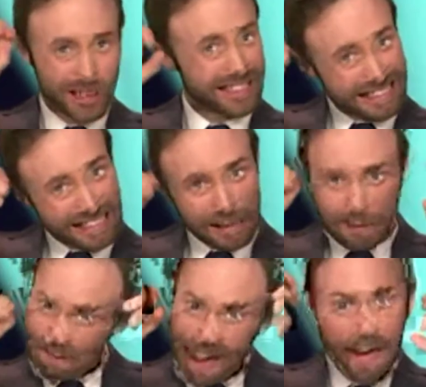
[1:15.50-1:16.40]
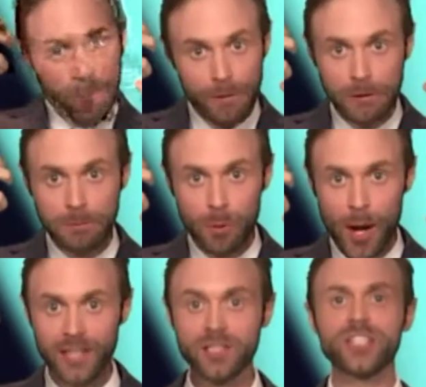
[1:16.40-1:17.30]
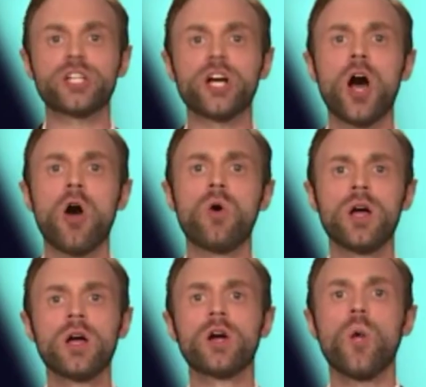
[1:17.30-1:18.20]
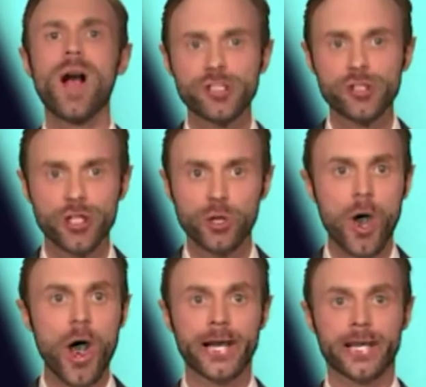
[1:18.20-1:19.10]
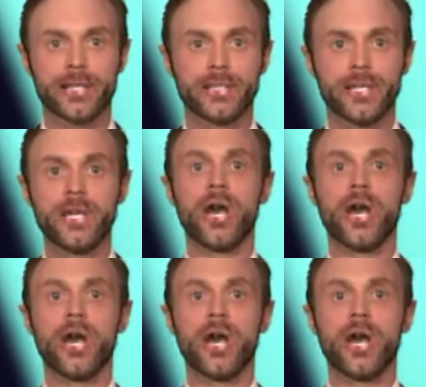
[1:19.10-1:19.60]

tonight, so just crank up those brains. Let's go. Question one.